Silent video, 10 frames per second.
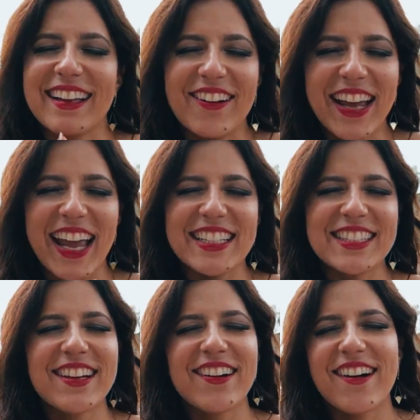Okay,
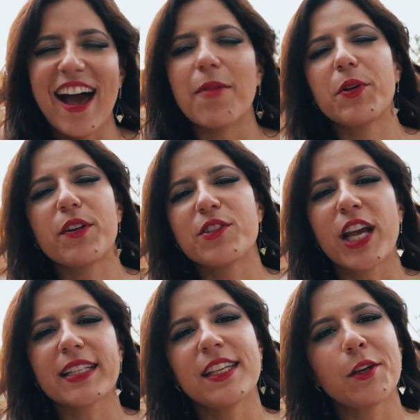so happy to have
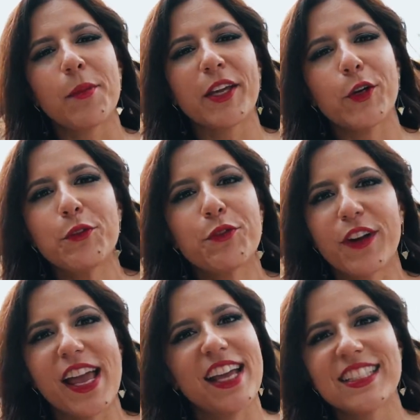checked in on my good
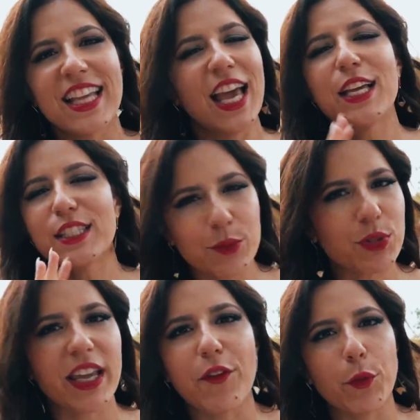friends. Seems
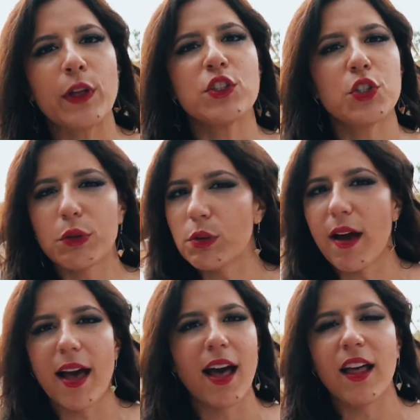like everyone's doing
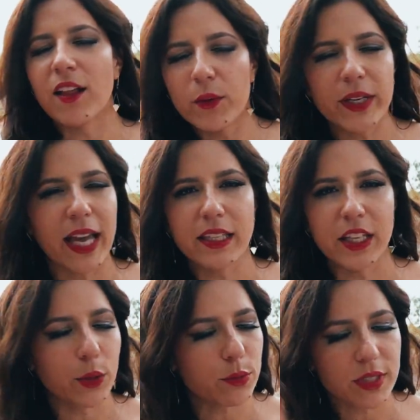well. We got,
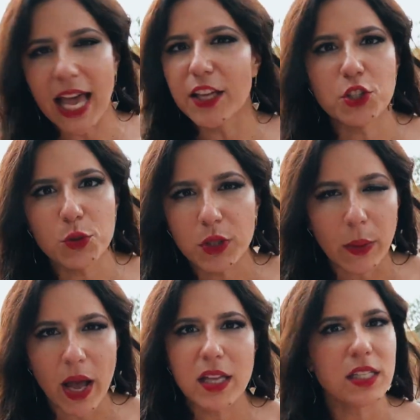Sally's doing
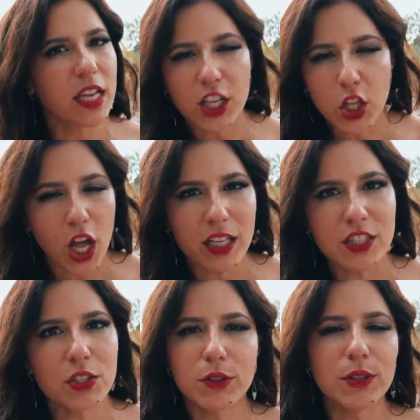well, Santa Claus
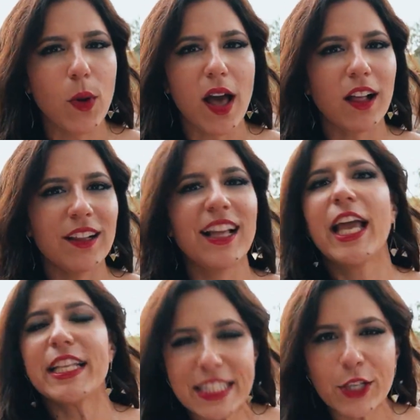doing well.
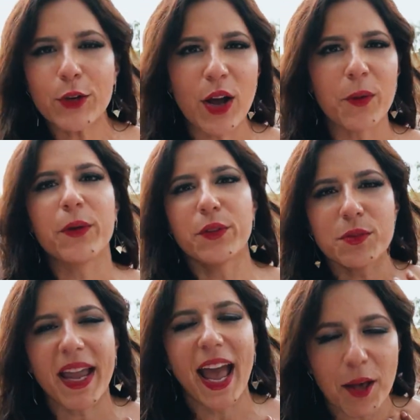Zero, who's
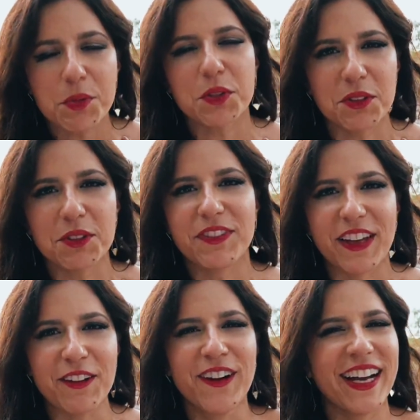my absolute
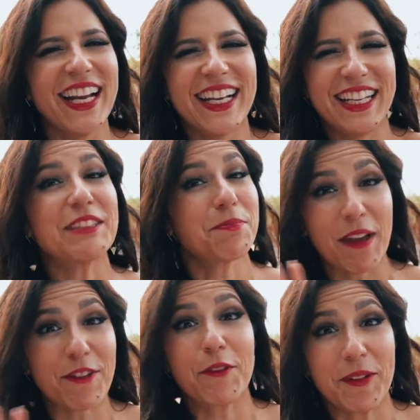favorite, it's
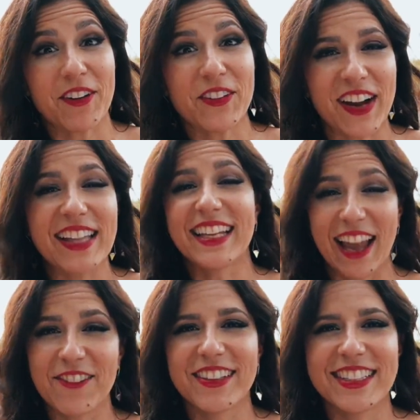my favorite part of the ride, like
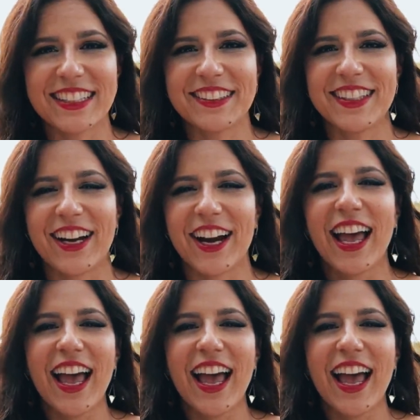every single year.